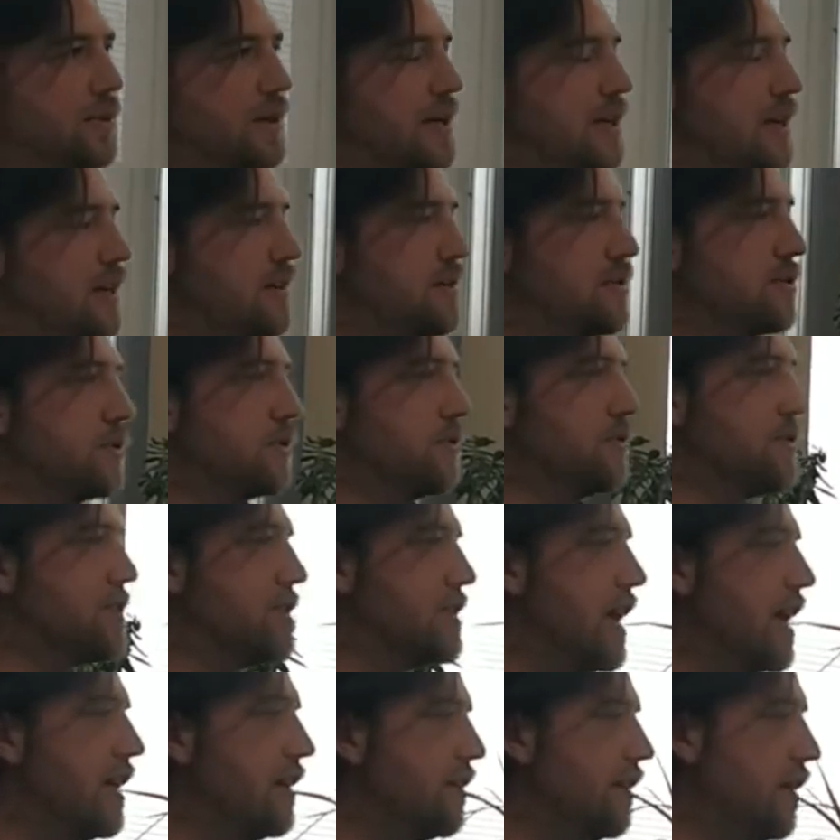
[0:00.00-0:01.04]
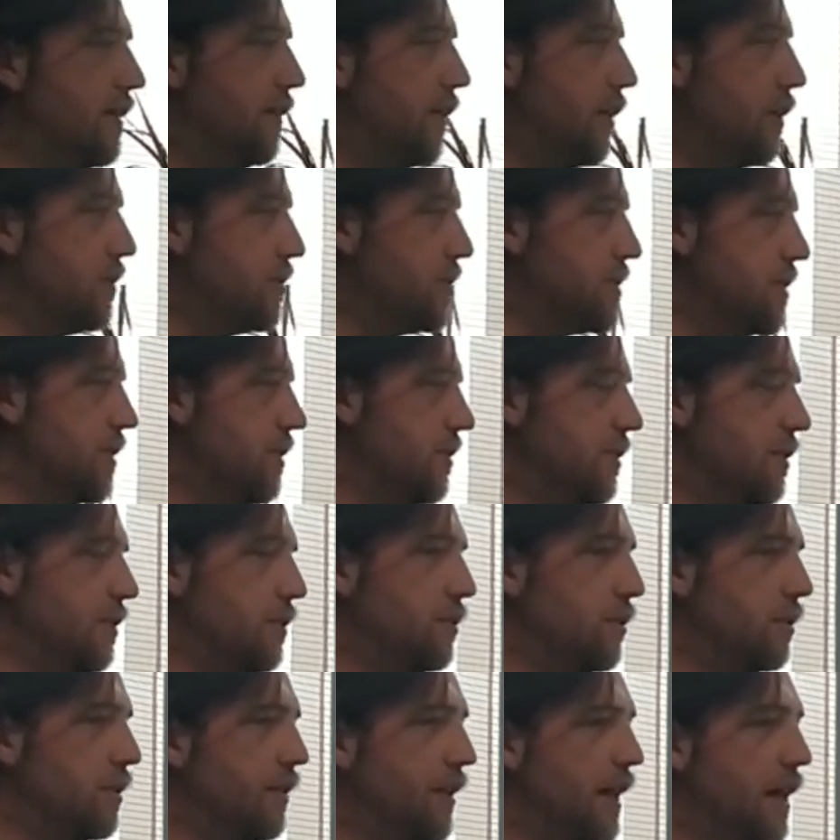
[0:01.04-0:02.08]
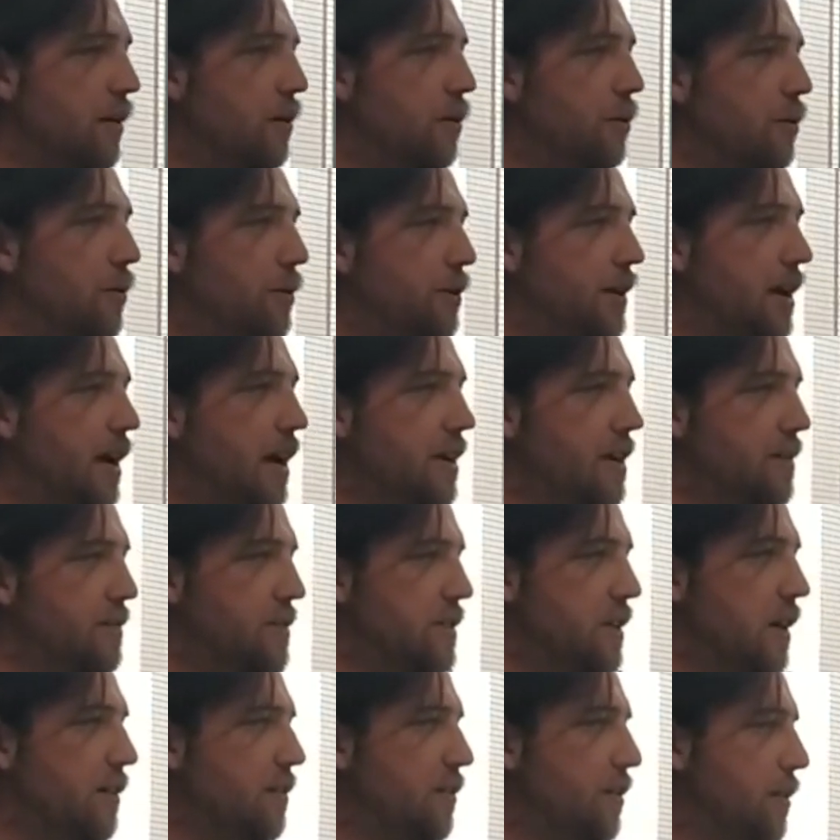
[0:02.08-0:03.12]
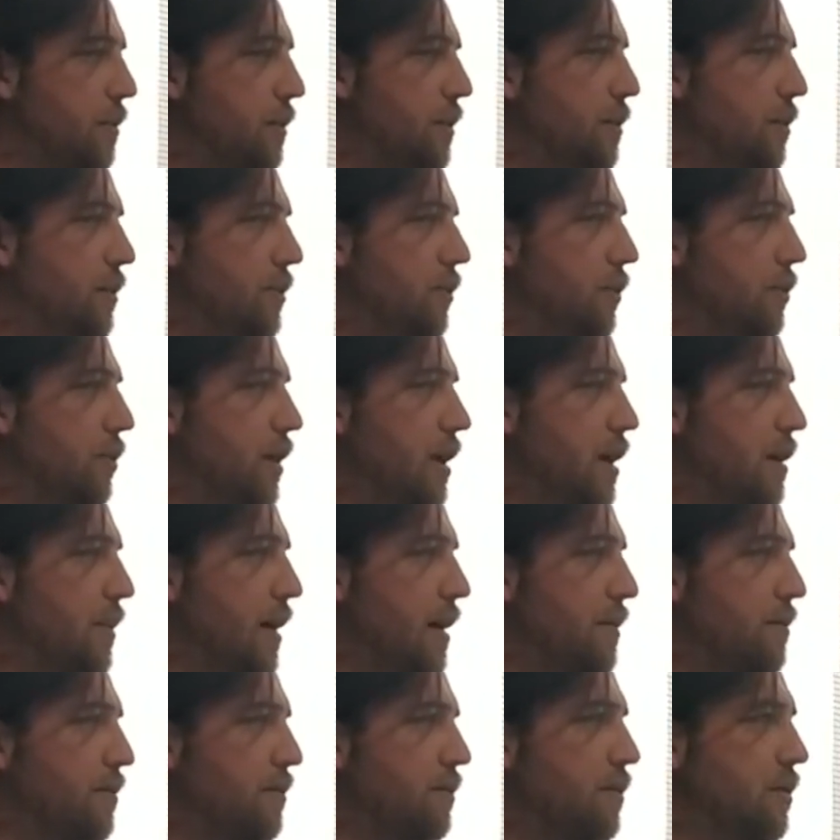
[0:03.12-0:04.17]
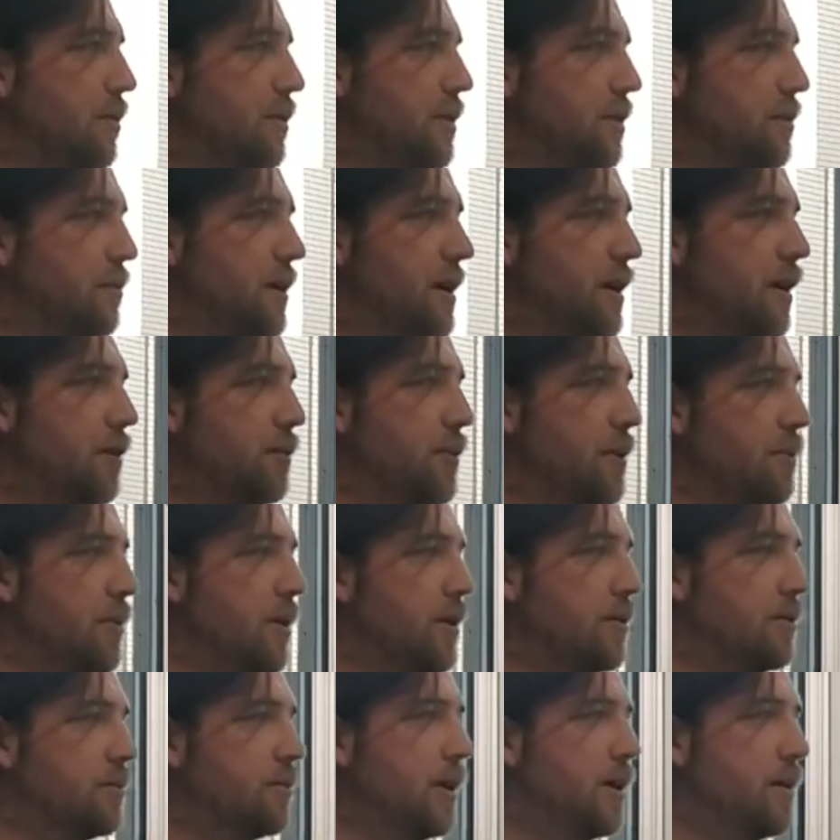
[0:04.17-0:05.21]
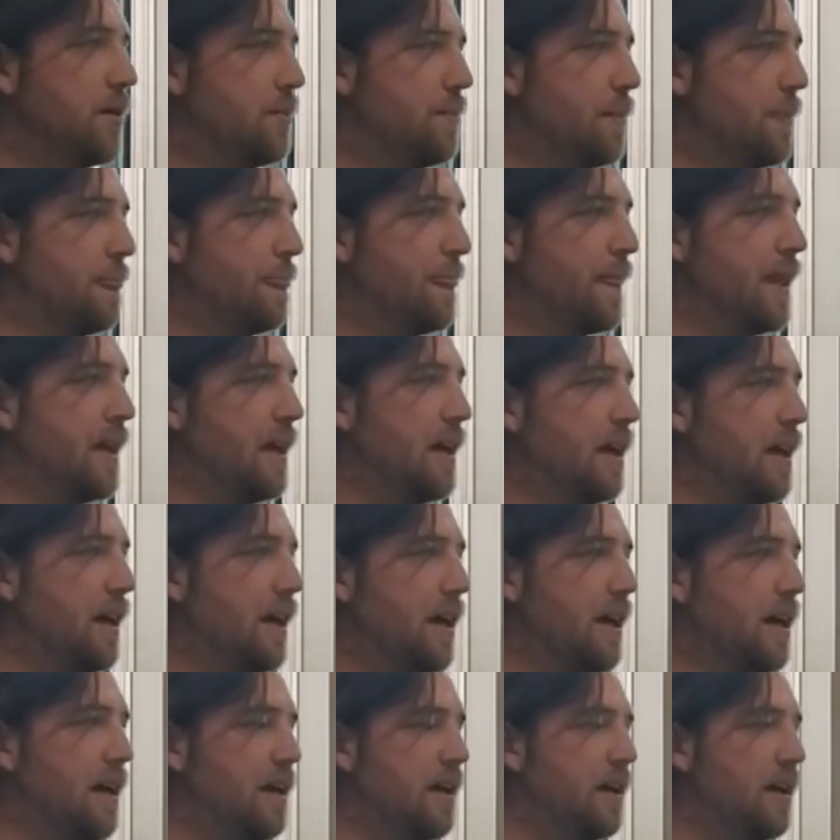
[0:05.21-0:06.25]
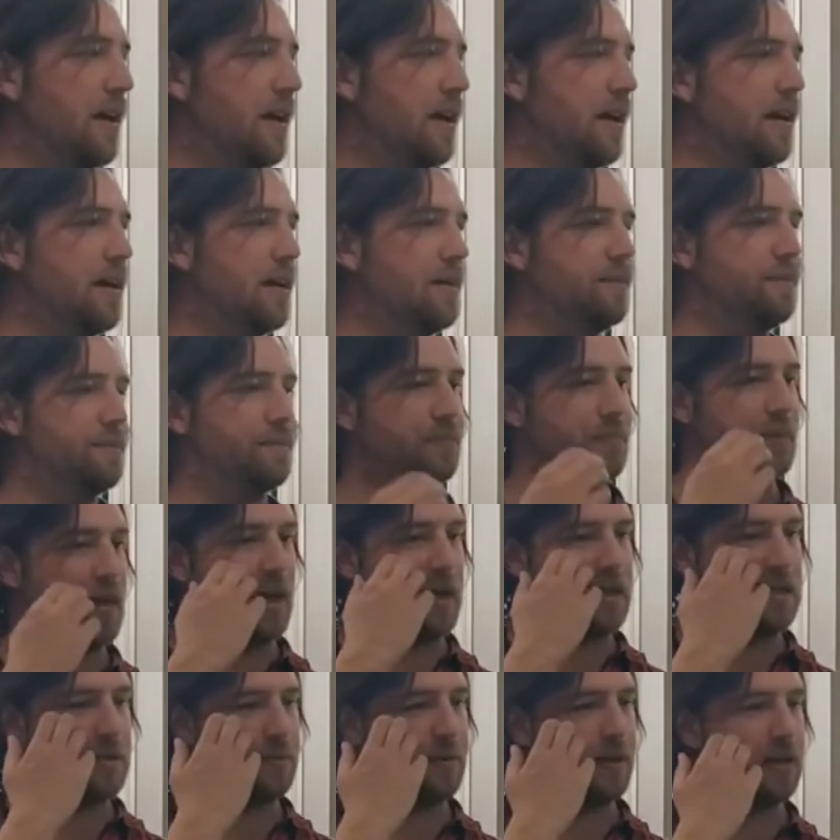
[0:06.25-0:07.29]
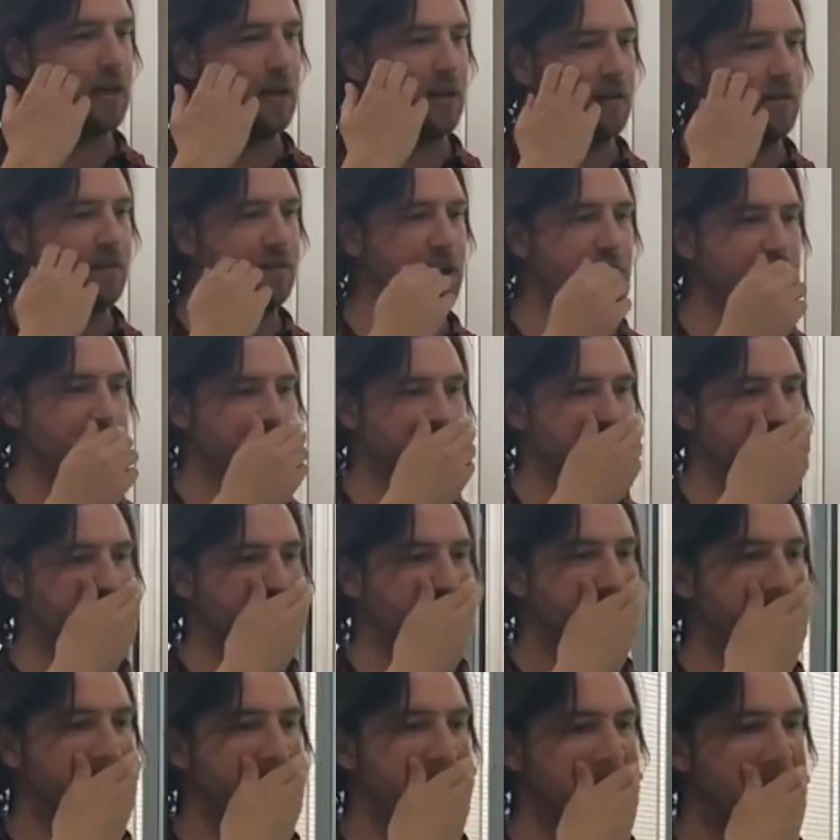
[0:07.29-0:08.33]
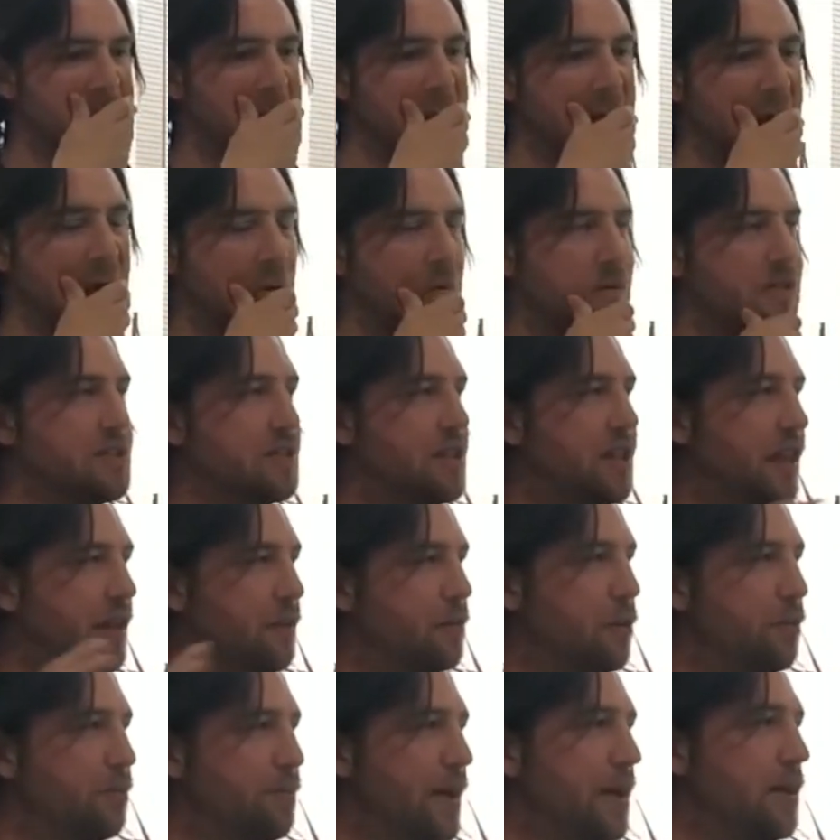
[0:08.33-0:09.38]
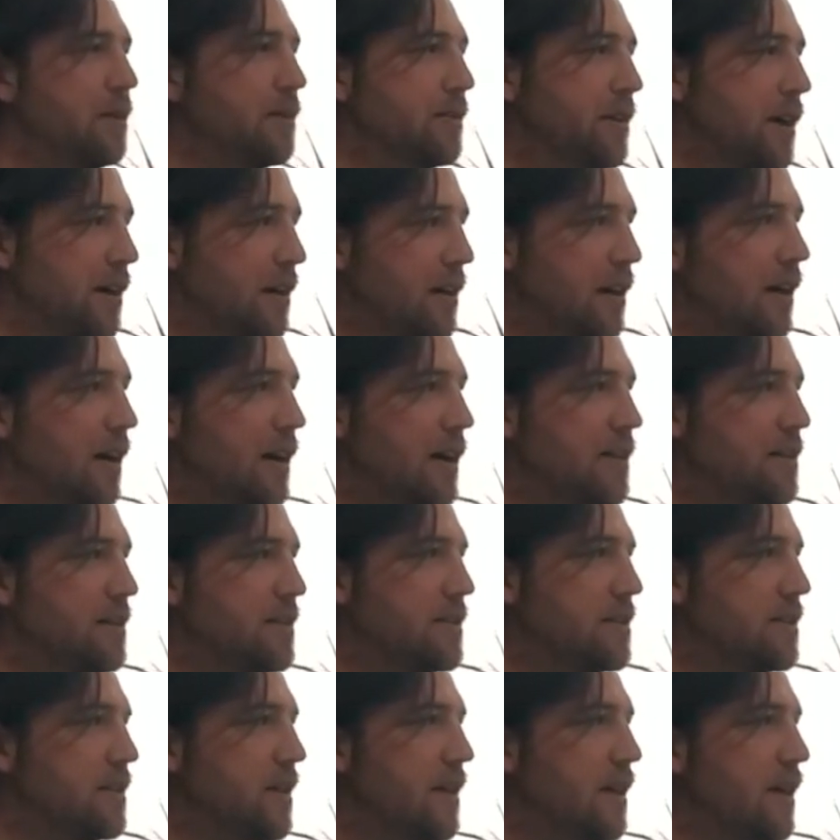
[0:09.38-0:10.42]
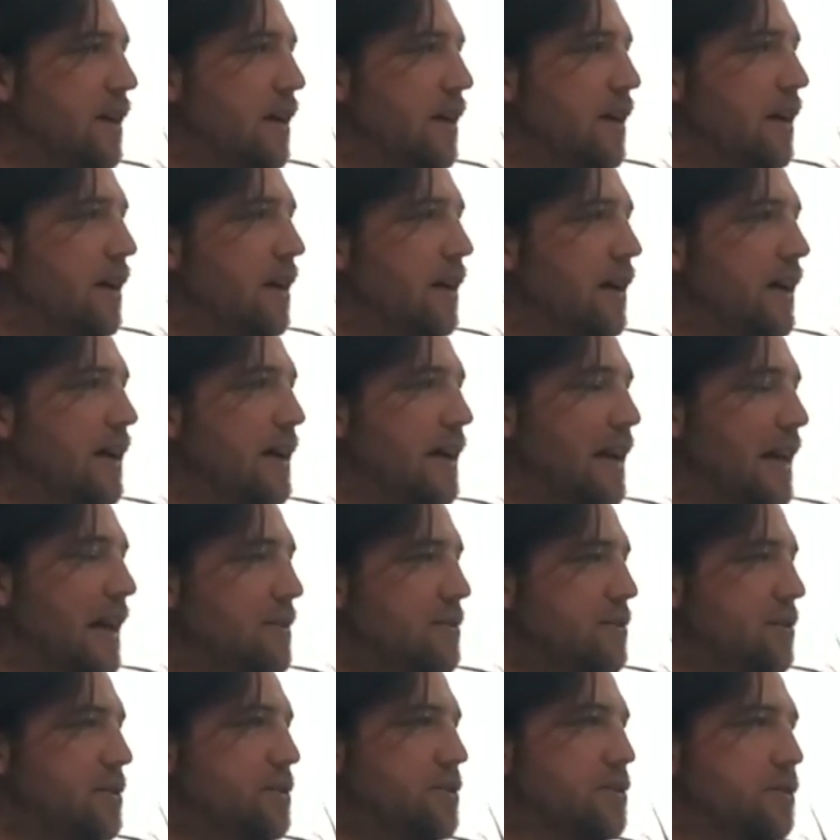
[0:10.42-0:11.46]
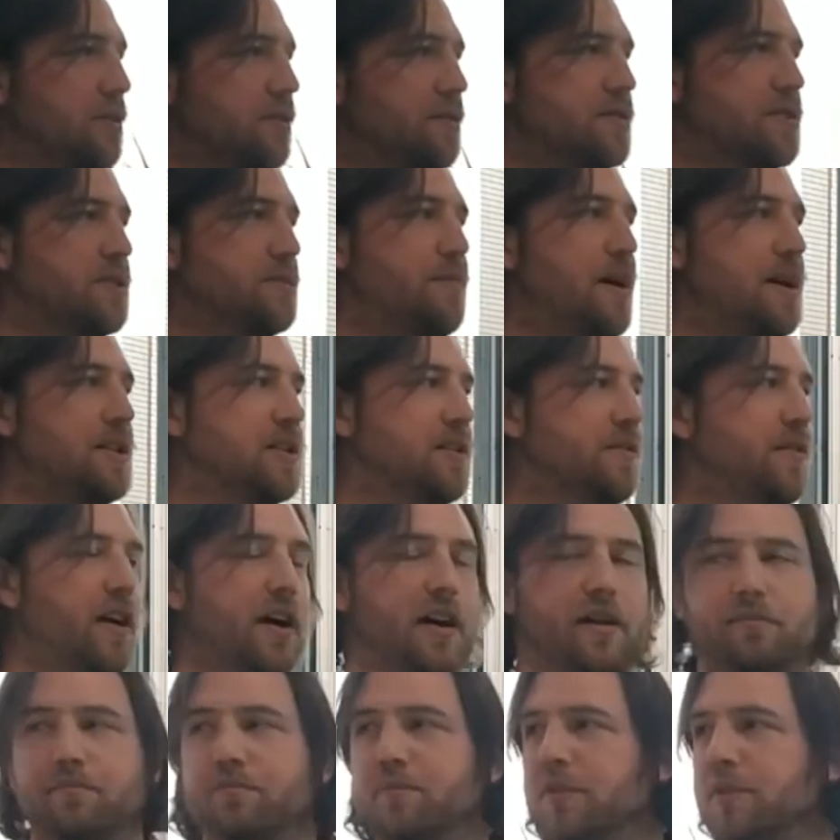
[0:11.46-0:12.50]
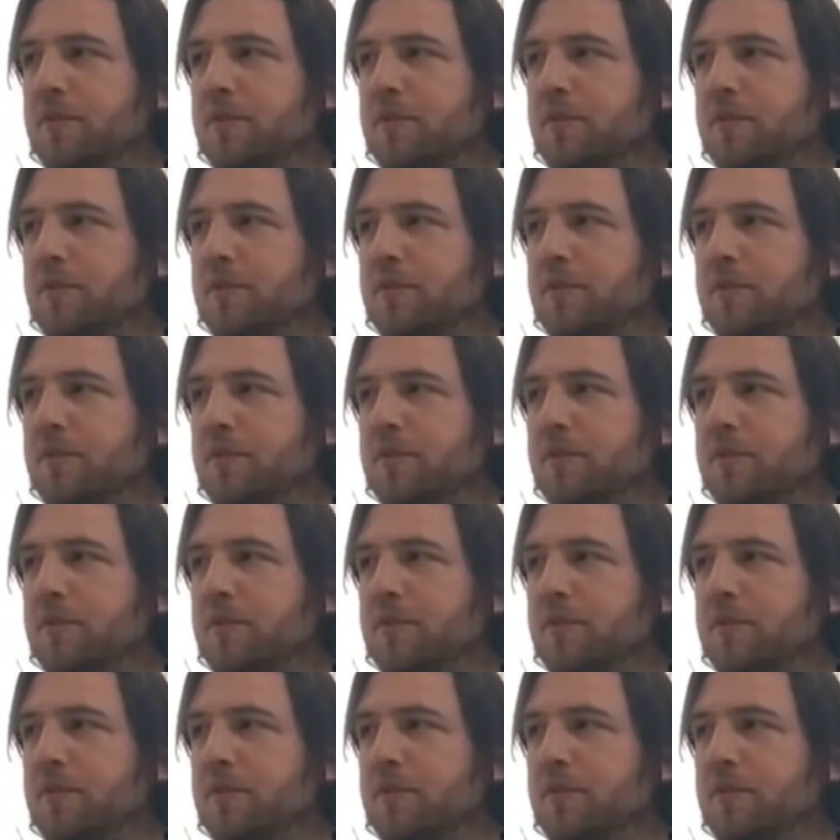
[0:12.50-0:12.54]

we sort of set defaults and do all that auth kind of stuff that we were talking about before that we know we want? Well, in HTTP Client Factory, which is the thing that will build our clients, it allows you to sort of specify